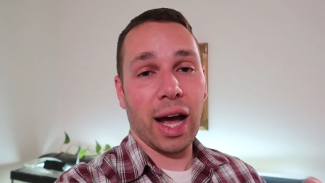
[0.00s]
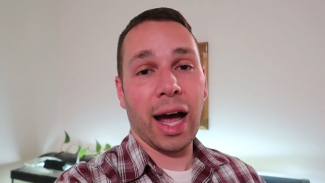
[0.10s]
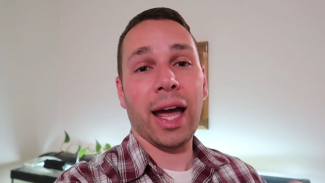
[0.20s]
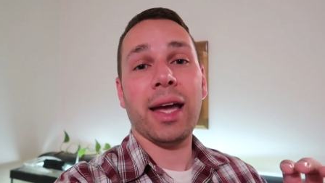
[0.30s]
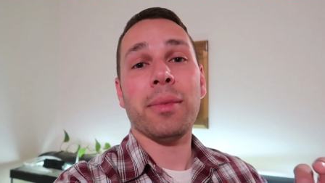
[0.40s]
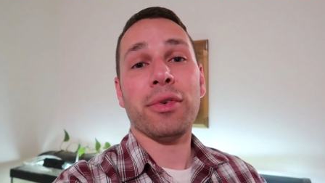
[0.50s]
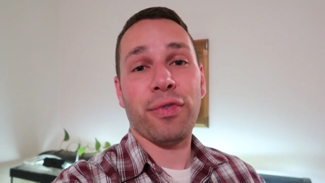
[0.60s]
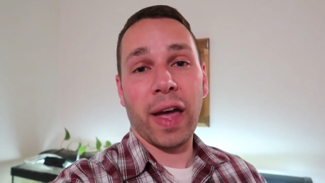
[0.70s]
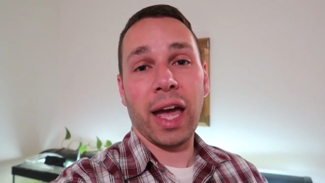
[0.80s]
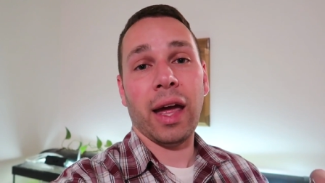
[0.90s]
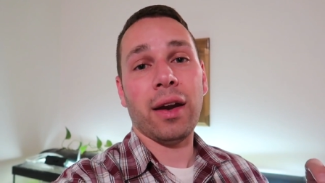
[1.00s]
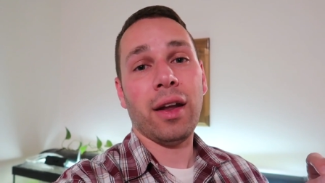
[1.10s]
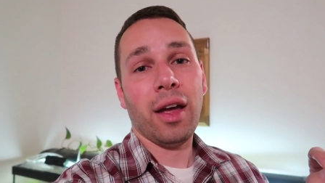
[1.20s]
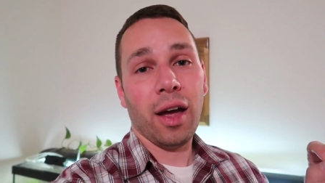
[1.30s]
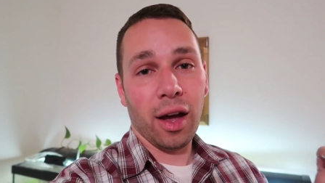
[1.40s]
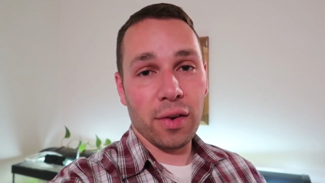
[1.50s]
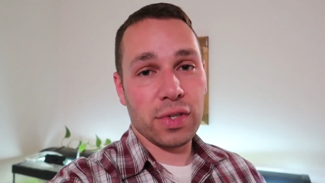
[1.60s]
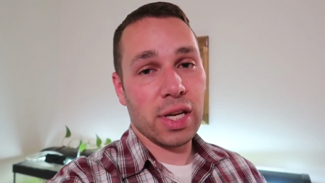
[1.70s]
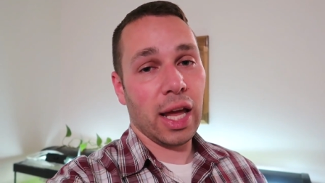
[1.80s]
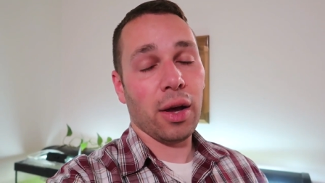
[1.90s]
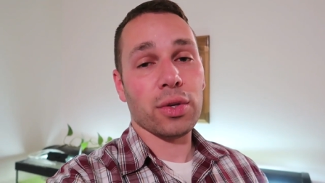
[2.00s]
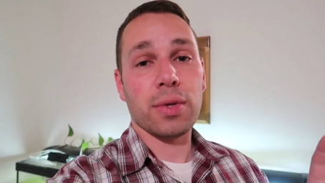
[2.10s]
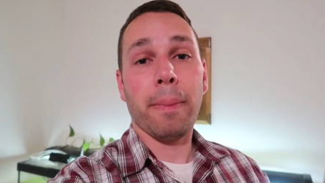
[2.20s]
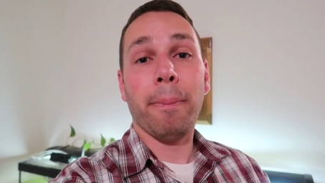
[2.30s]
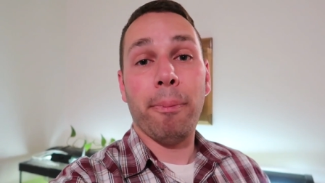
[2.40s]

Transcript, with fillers: I am a fan of snails,